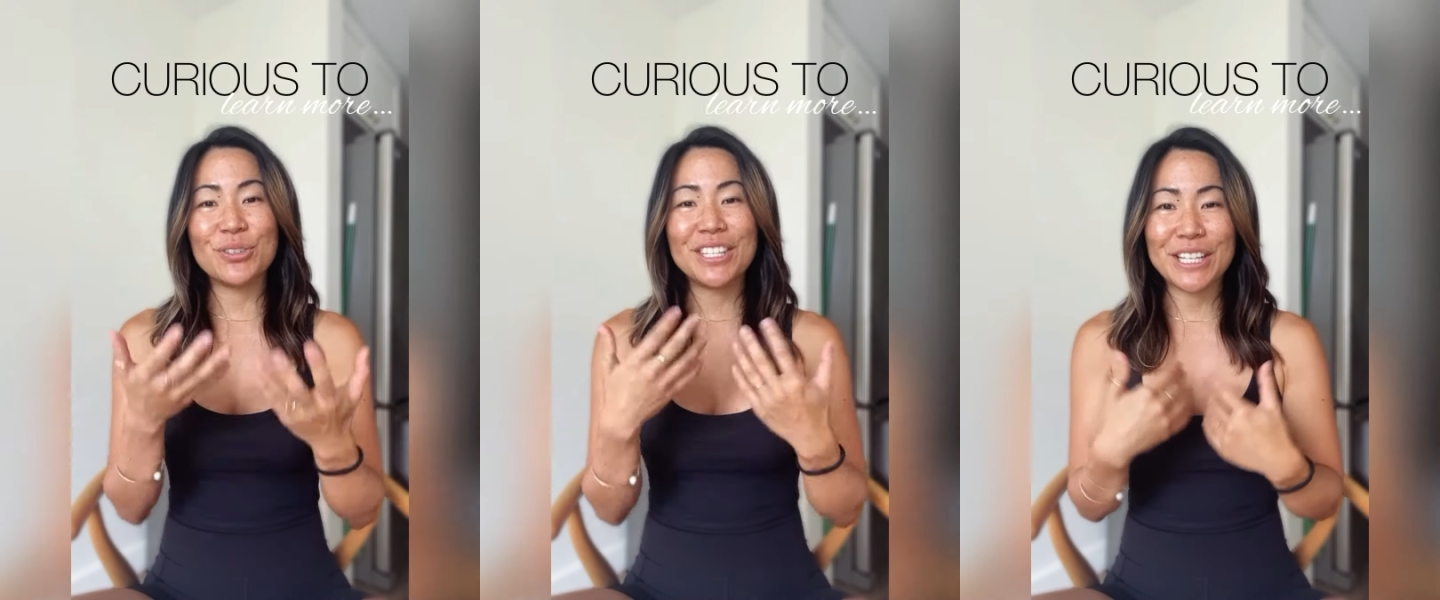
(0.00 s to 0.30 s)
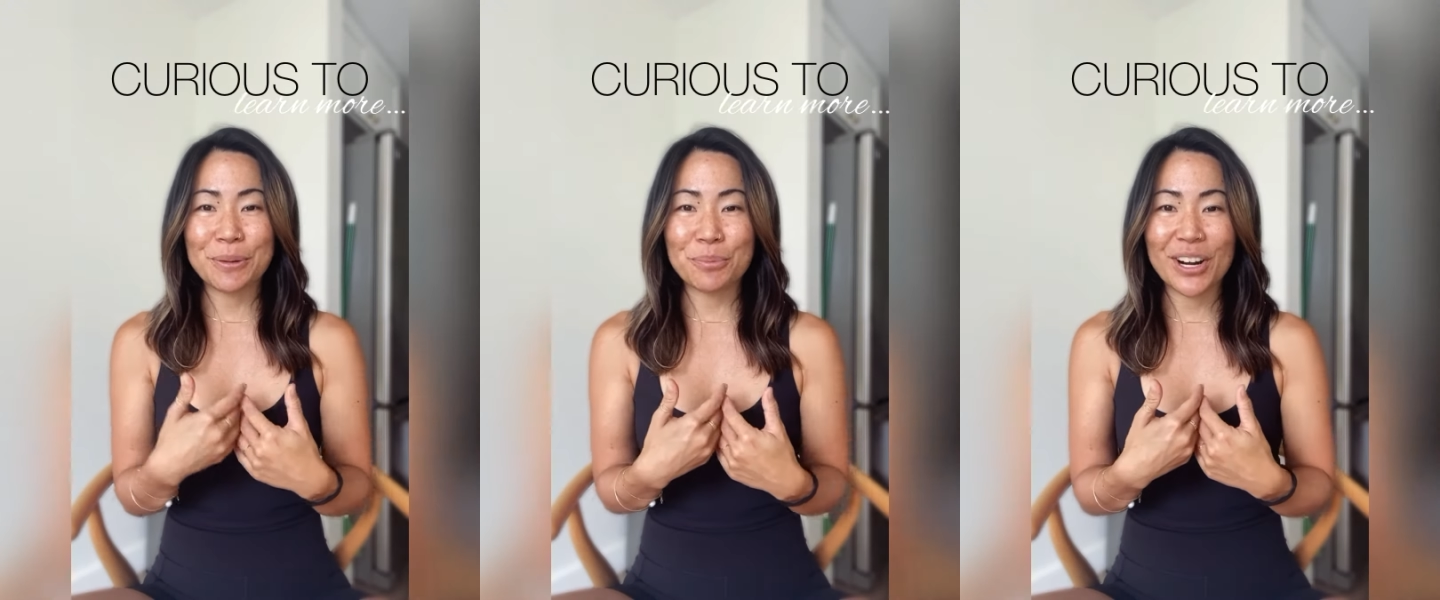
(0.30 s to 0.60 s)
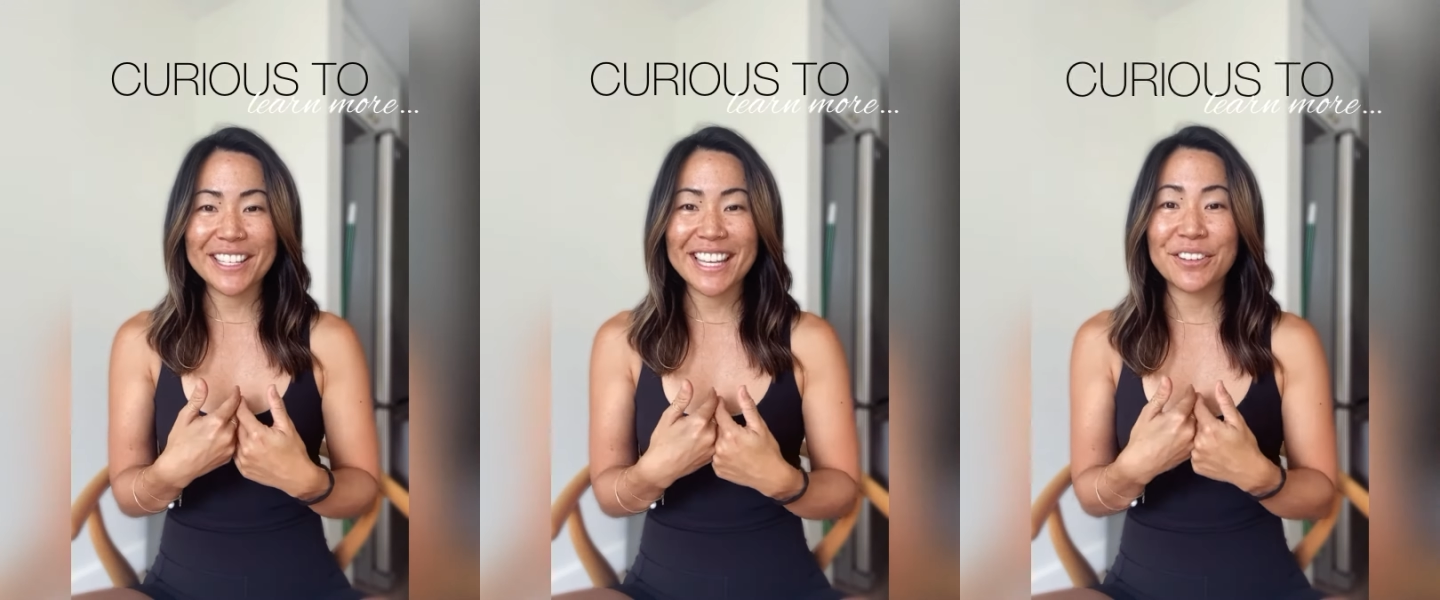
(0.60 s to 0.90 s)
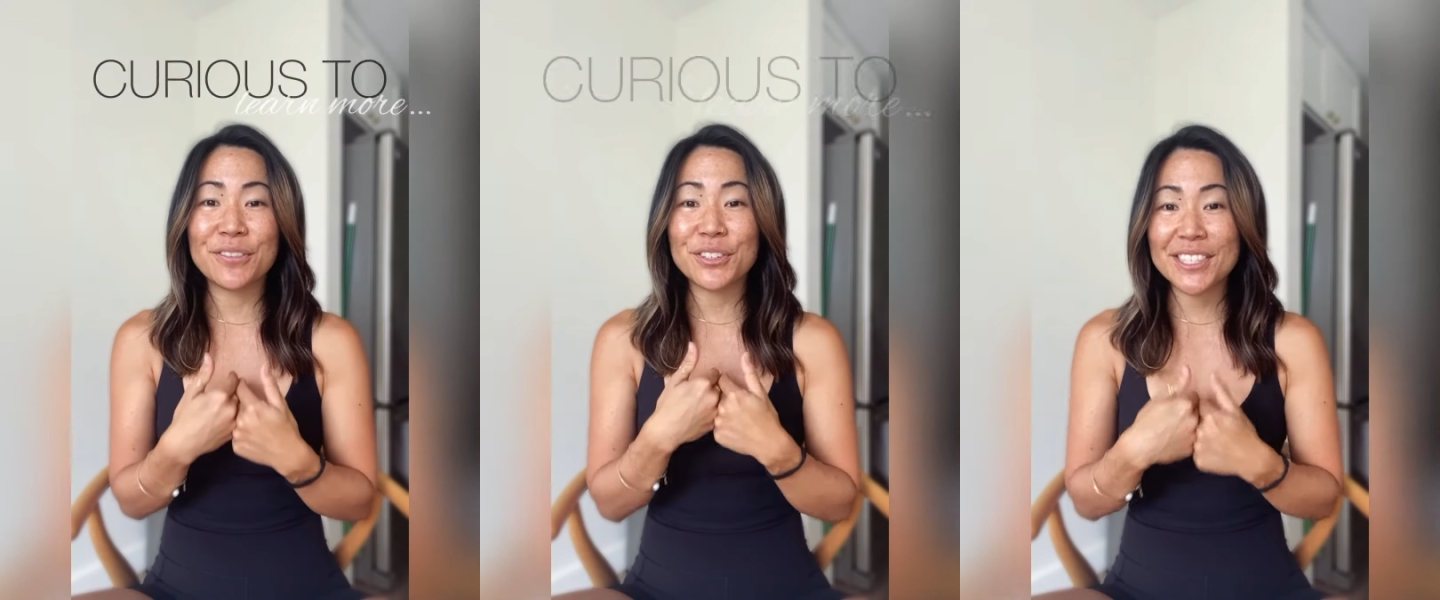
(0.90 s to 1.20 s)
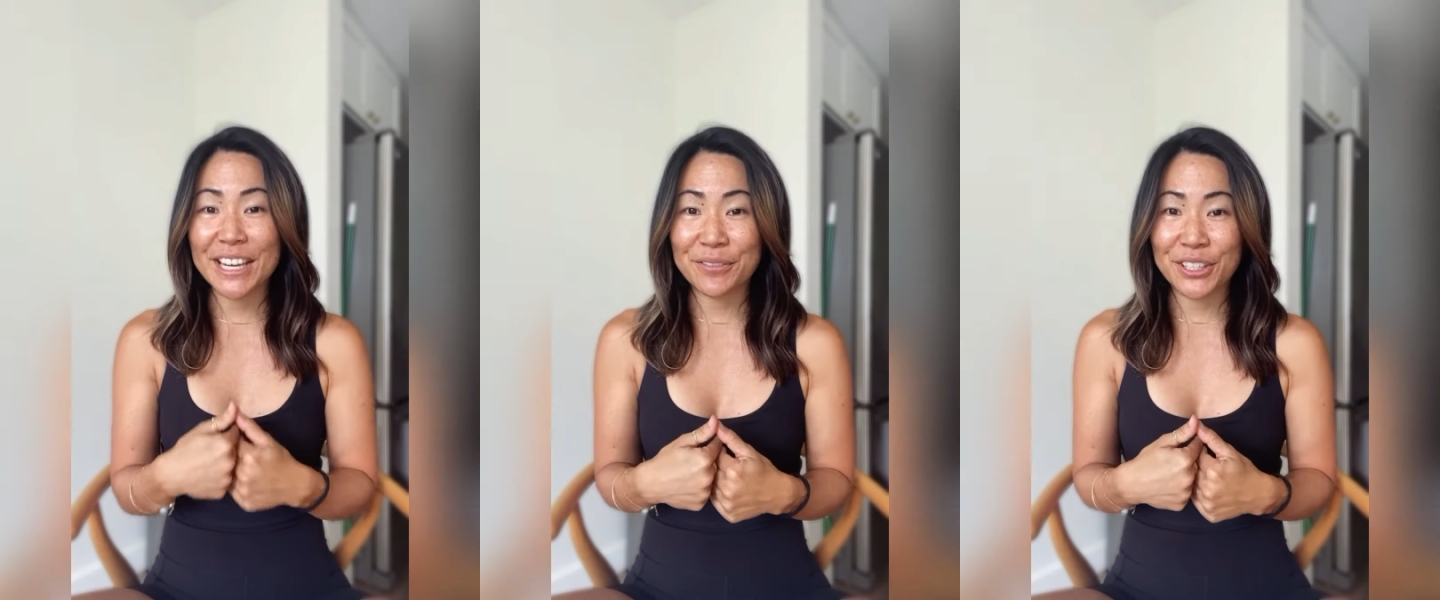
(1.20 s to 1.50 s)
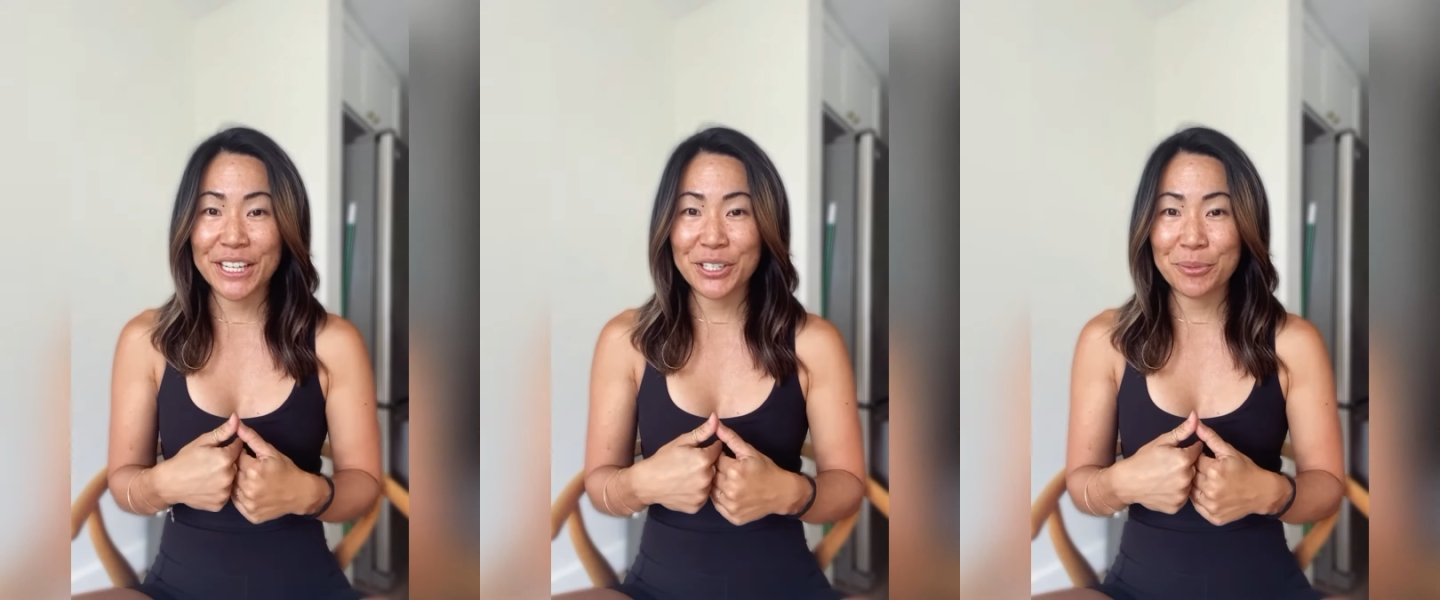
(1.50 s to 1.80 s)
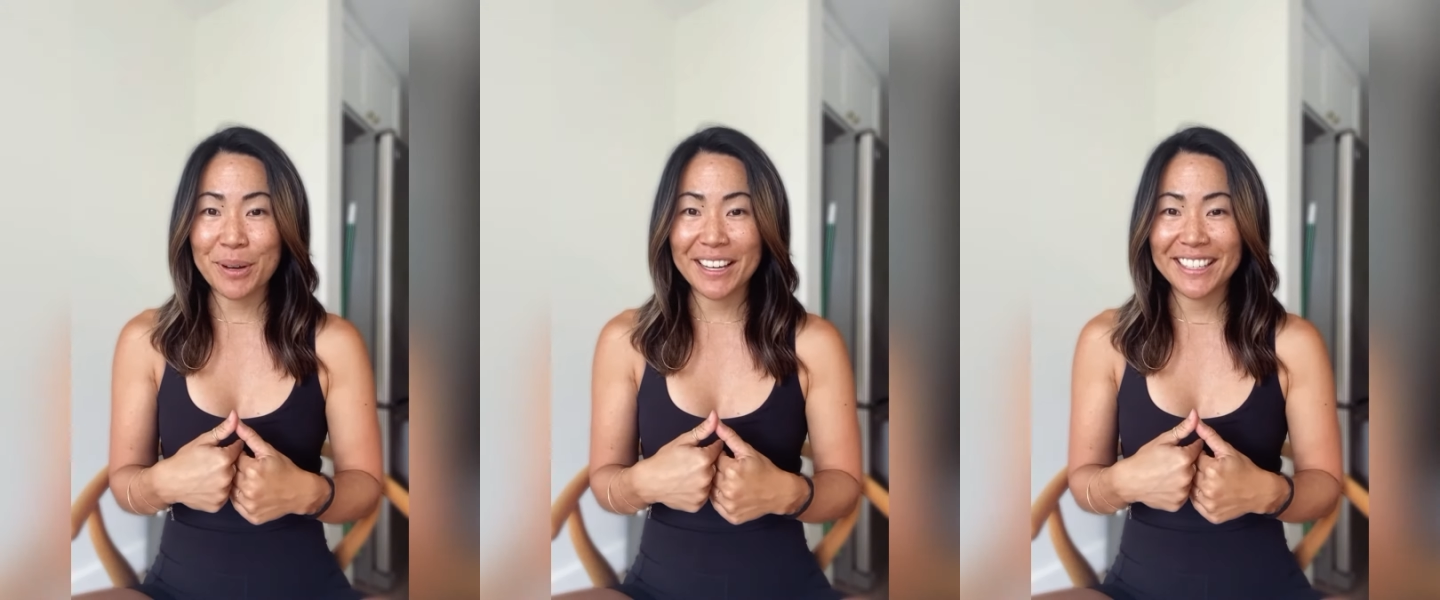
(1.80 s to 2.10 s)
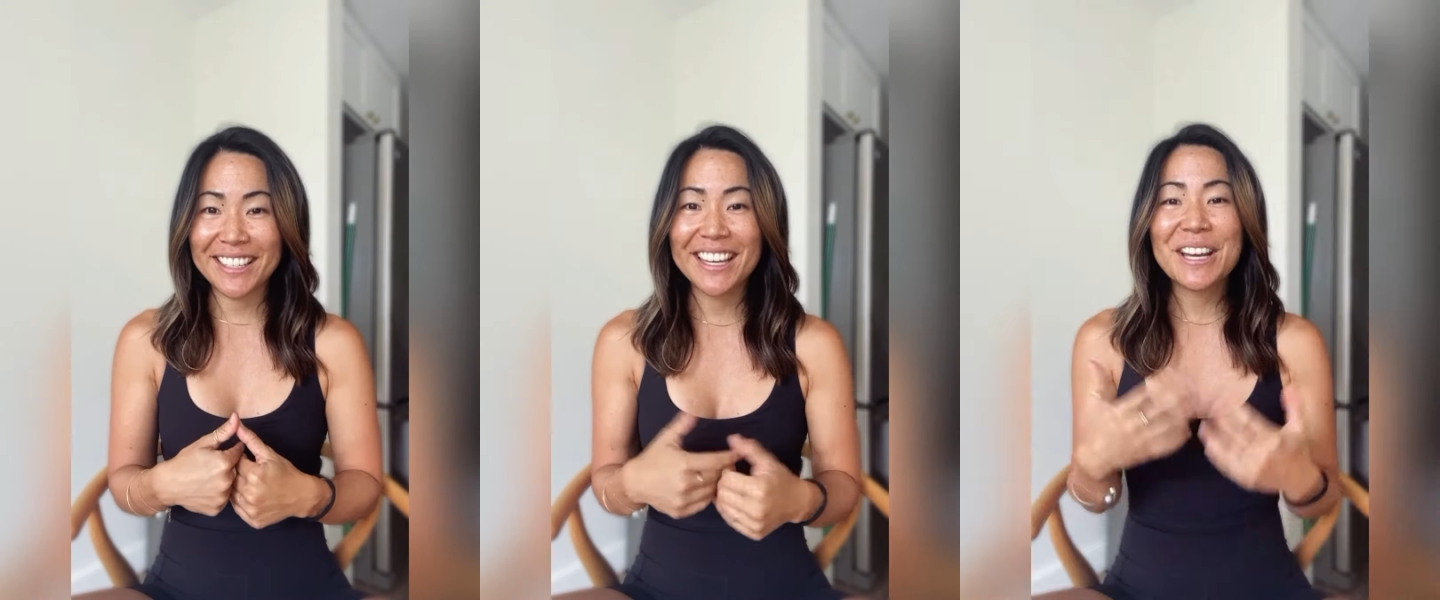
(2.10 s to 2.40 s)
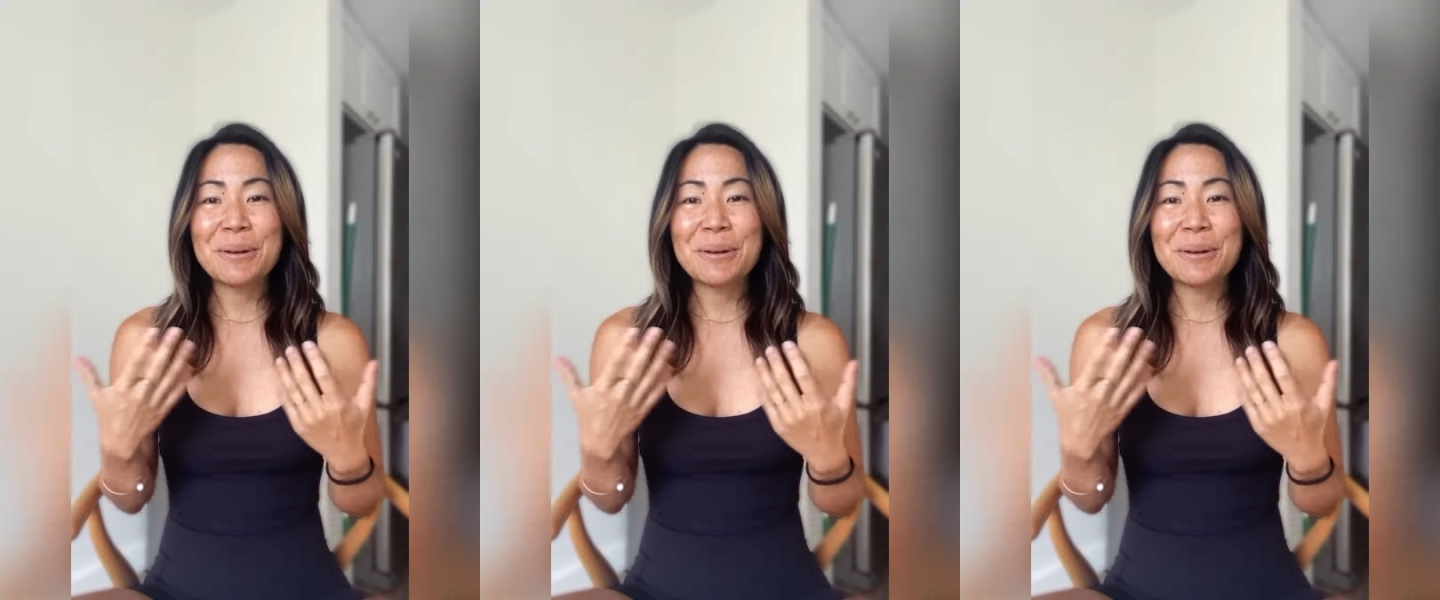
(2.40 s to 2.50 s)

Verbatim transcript: decompress and feel safer in your body,